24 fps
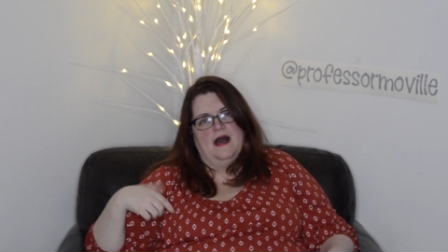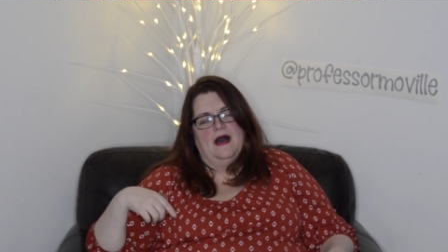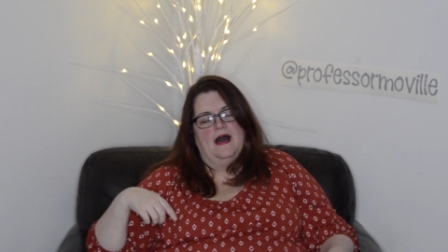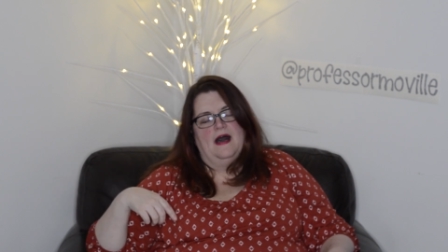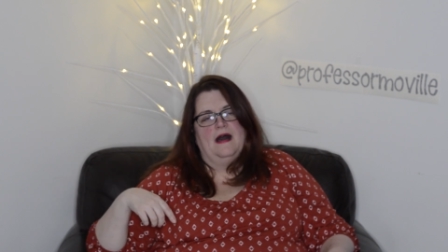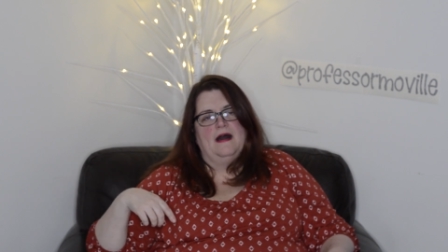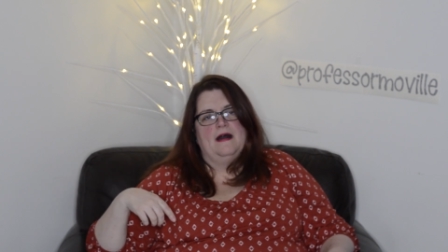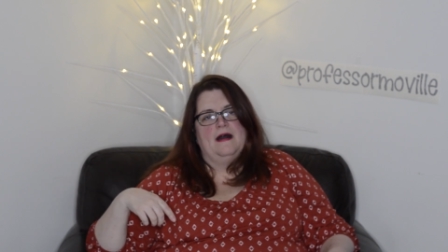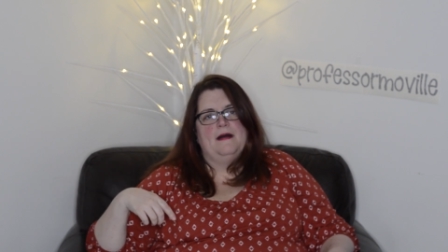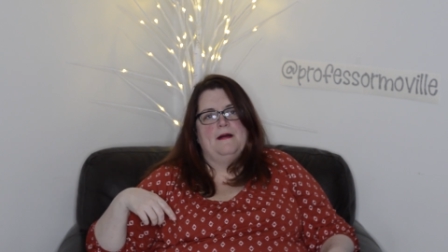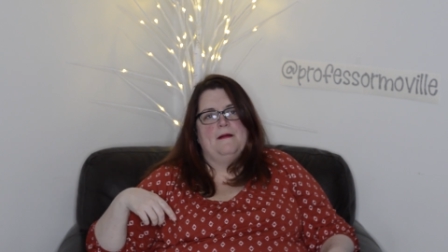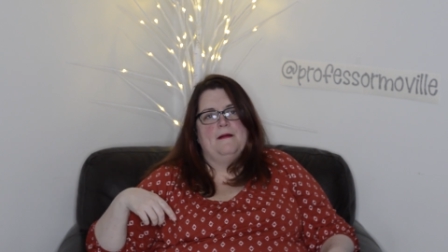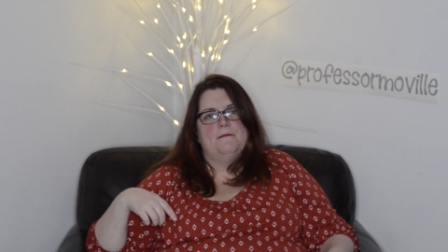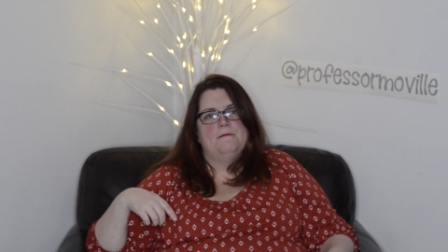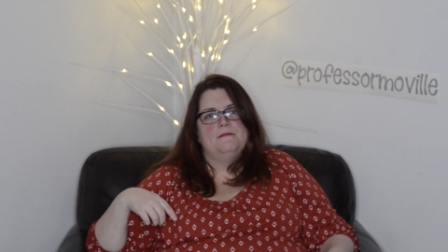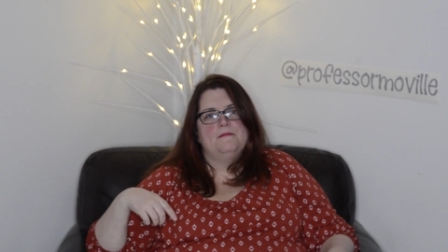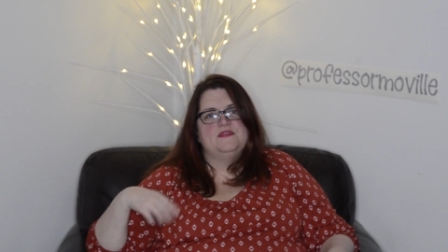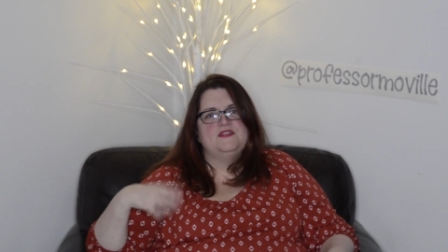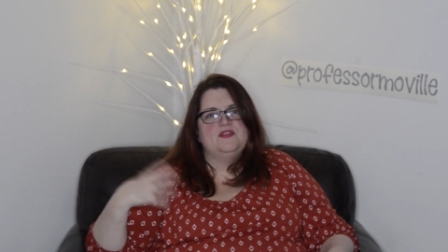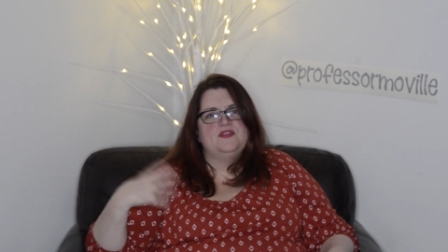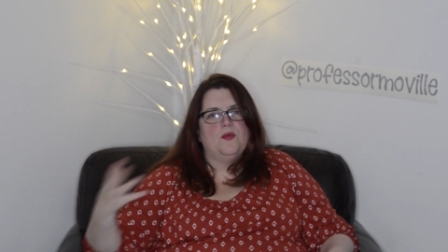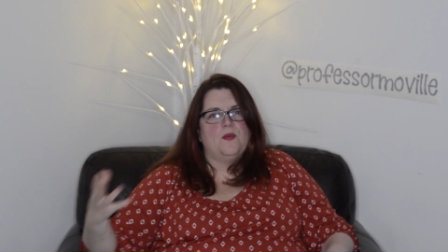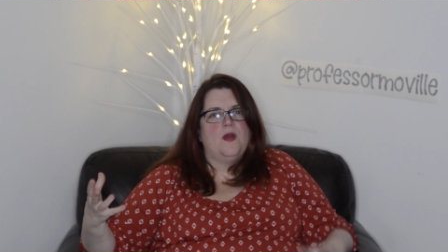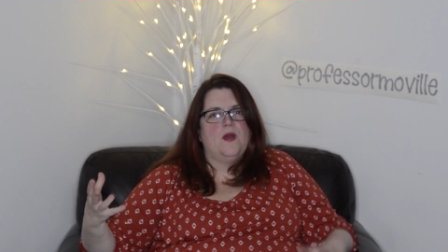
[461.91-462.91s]

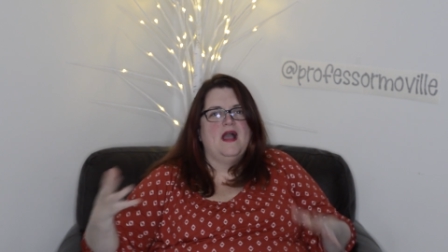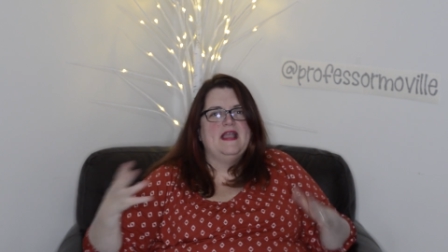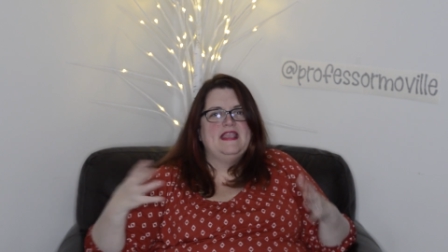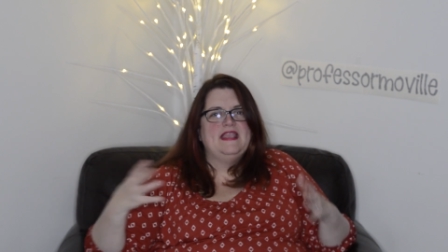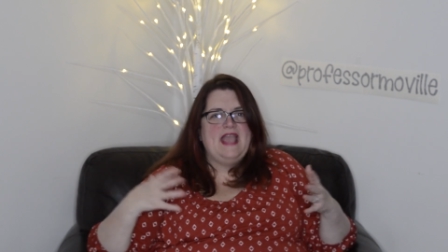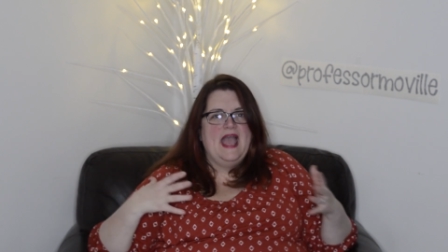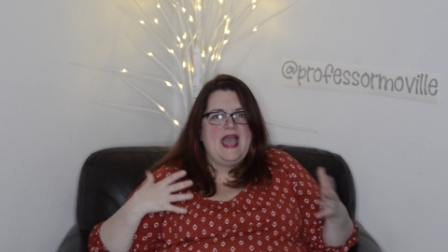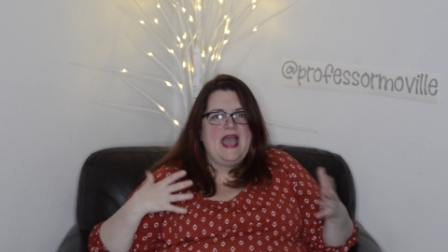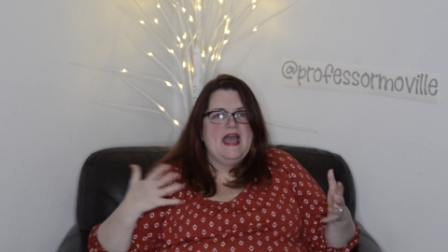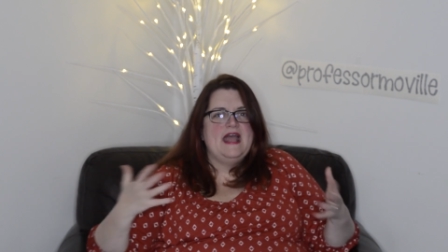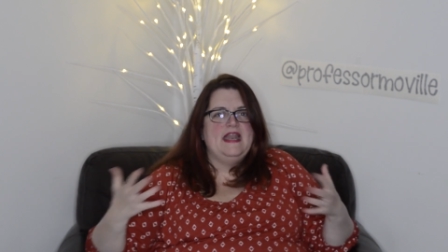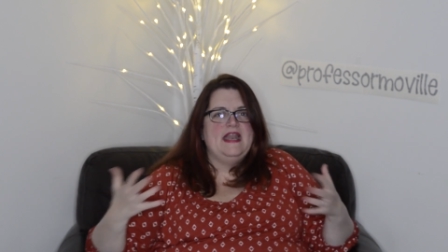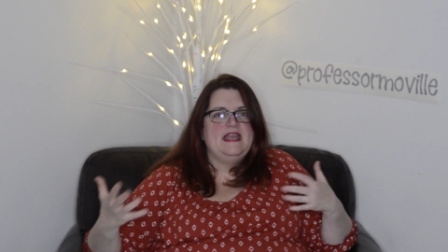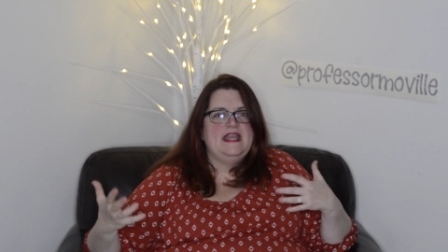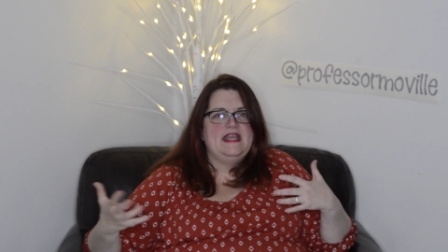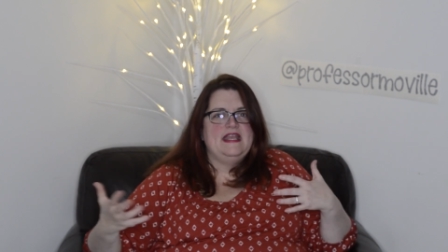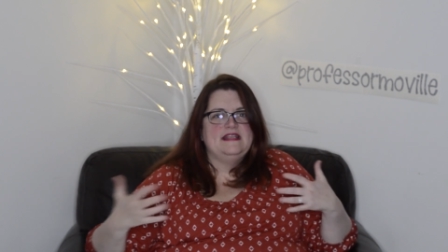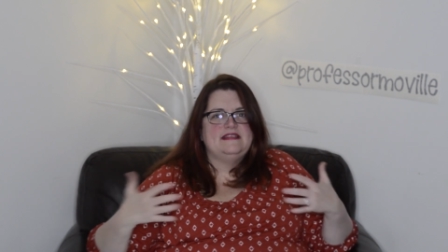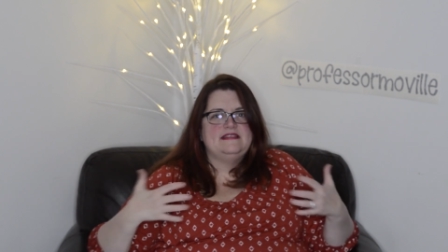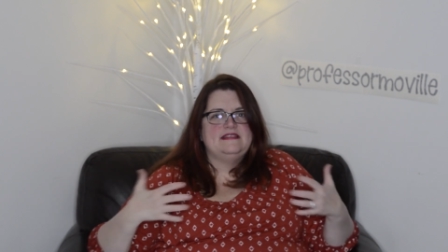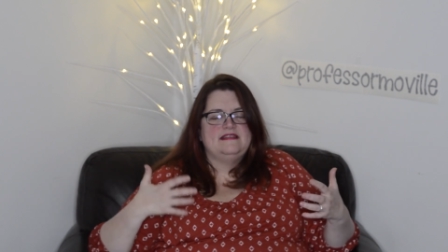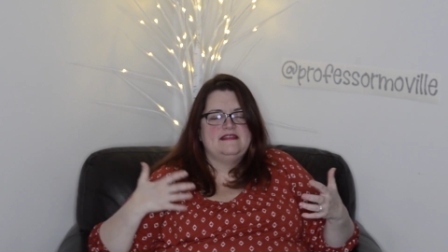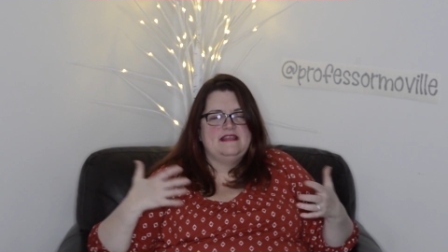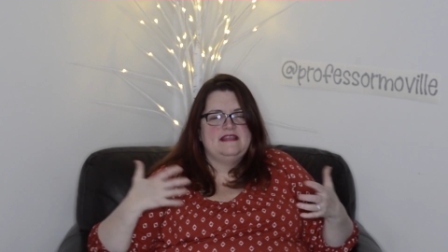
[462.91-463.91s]
So again,
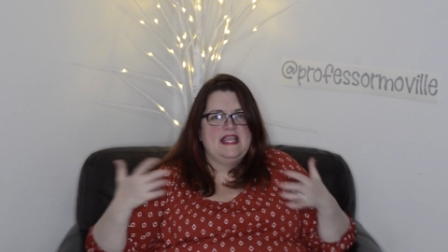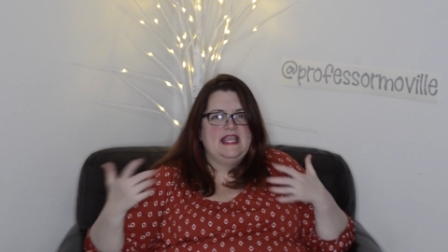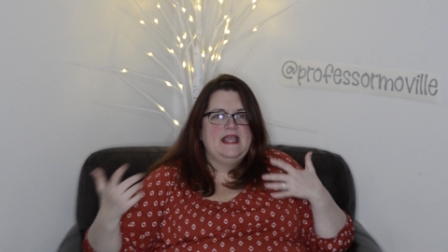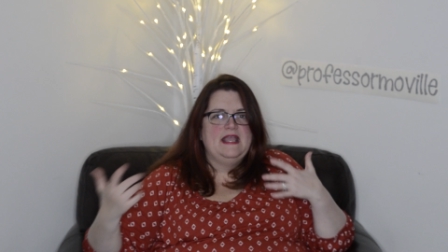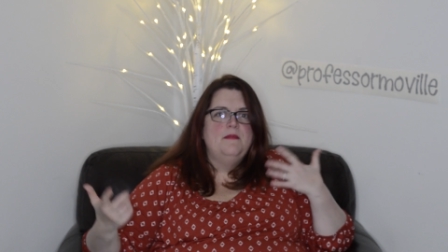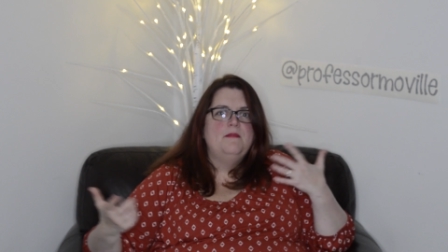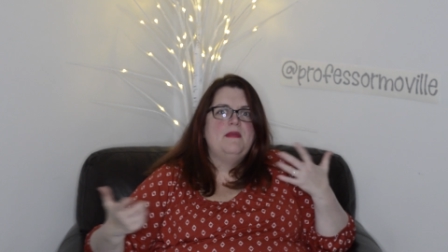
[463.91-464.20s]
it's think